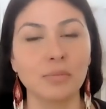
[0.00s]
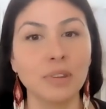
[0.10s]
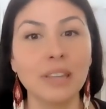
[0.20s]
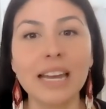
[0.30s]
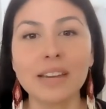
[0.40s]

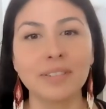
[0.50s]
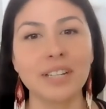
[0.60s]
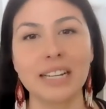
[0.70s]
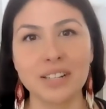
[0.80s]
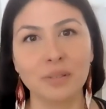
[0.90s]

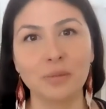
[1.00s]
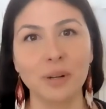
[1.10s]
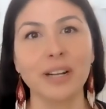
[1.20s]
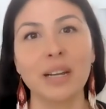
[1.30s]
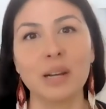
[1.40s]
life-changing
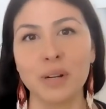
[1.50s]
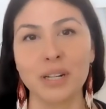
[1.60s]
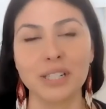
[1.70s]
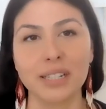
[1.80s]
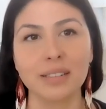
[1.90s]
work
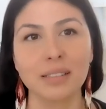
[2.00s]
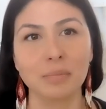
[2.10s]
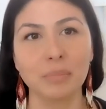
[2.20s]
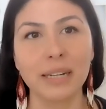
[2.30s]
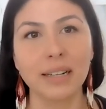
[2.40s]
emerges,
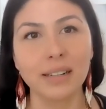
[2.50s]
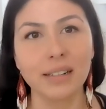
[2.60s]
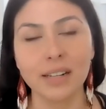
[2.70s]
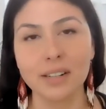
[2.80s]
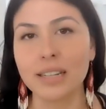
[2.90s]
but
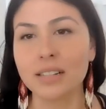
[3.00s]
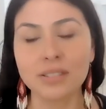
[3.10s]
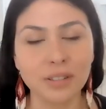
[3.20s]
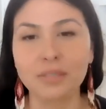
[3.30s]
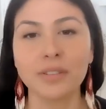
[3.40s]
there's like
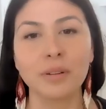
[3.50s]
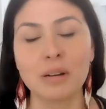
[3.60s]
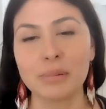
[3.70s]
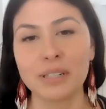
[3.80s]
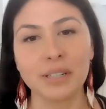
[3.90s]
so few
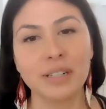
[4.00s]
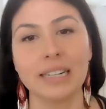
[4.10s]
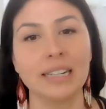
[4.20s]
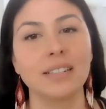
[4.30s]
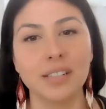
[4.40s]

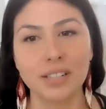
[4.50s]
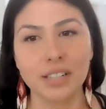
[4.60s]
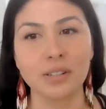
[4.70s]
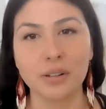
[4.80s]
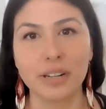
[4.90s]
opportunities to
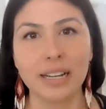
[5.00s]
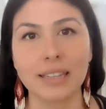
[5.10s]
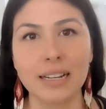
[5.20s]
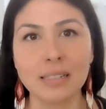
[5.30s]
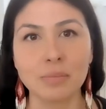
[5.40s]
just create
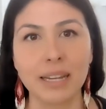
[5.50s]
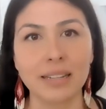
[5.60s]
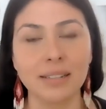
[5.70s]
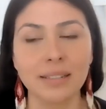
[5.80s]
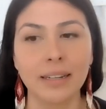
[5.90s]
that
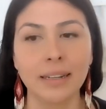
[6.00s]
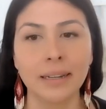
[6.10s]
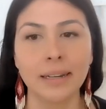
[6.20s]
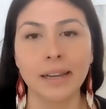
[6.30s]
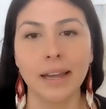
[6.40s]
space.
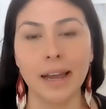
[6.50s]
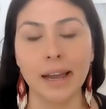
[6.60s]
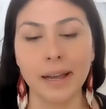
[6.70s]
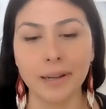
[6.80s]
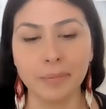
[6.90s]

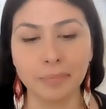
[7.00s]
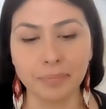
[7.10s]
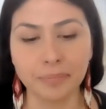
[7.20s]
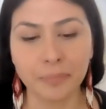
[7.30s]
But